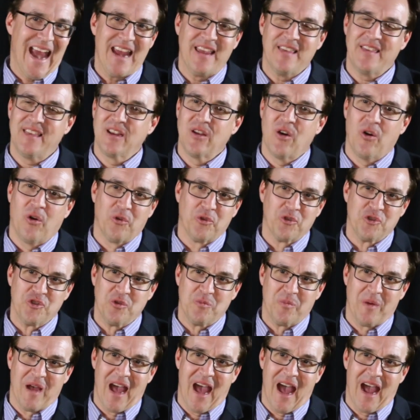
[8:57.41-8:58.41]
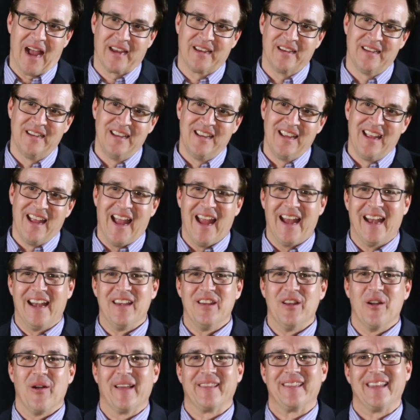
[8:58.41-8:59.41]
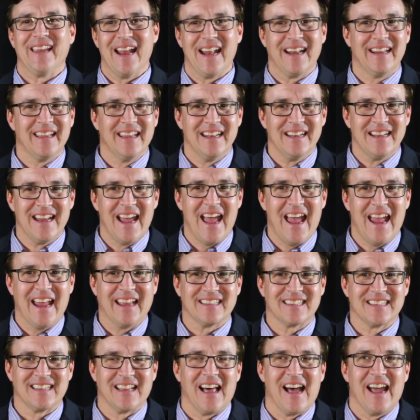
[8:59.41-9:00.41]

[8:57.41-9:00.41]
anything hold you back. And at the end of the day, it's